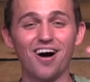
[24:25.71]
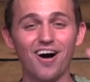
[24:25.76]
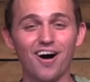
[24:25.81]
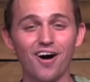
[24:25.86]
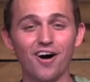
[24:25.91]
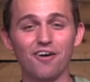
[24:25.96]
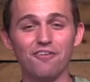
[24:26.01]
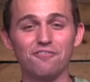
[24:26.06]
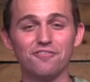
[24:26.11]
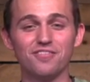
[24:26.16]

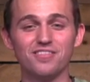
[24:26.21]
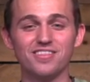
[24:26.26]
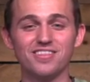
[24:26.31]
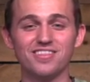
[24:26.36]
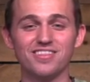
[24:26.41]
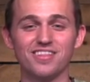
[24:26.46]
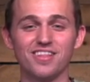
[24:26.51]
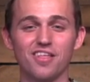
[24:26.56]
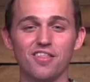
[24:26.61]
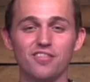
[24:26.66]
of
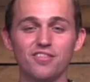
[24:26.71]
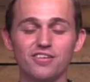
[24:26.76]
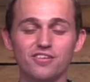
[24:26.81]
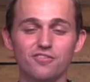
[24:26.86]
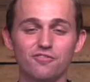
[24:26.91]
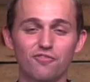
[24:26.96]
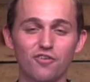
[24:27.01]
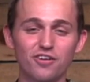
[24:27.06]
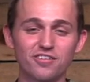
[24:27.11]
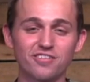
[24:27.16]
these
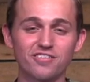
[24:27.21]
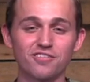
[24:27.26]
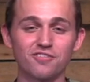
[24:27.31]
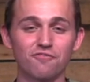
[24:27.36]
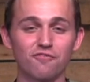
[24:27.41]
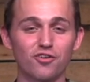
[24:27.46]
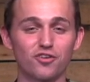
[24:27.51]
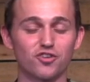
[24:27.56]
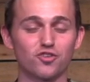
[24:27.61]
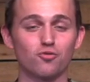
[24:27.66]
verses in
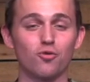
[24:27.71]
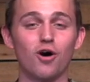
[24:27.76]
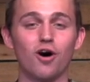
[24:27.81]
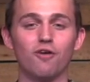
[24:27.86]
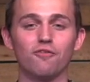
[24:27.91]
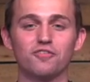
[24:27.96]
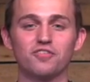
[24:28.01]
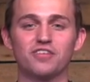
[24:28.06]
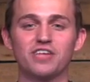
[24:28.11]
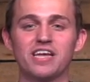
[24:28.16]
verse
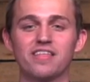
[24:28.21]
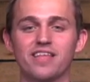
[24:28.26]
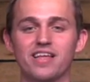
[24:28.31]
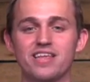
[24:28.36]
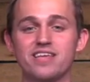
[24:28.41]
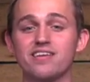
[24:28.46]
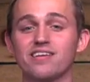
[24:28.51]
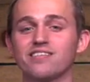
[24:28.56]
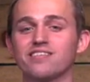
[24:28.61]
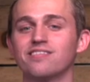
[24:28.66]
12, saying that
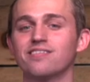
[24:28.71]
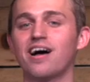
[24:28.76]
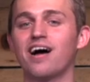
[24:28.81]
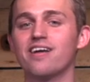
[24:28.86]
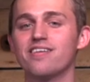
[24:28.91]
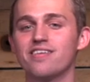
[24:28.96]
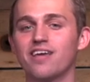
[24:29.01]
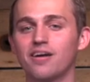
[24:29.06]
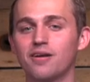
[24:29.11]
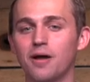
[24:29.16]
he has
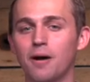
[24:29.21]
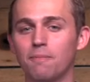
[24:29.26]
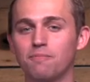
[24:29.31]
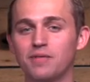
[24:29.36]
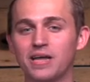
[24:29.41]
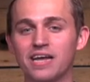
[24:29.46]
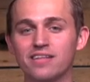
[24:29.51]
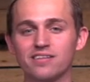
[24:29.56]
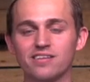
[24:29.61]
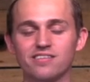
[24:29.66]
not yet
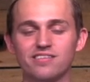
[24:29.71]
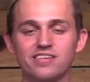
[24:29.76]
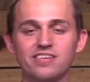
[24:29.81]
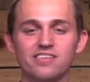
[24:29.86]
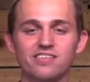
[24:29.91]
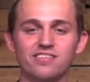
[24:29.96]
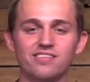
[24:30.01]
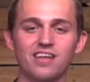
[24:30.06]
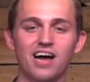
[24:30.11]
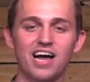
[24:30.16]
obtained this, he
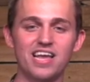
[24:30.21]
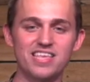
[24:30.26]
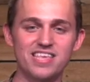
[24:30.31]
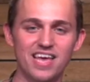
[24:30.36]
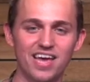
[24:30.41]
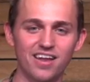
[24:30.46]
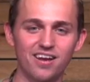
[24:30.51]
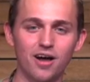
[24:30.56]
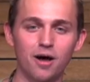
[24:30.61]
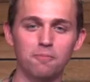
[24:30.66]
has not
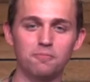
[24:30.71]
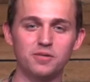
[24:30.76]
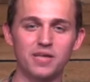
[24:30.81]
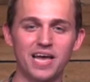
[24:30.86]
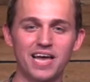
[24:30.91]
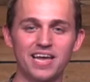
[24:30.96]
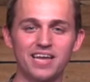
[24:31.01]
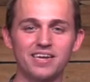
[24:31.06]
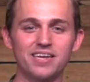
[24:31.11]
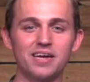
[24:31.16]
yet
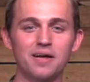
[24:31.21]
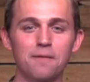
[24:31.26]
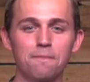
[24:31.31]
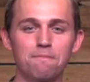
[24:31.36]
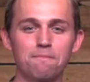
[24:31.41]
obtained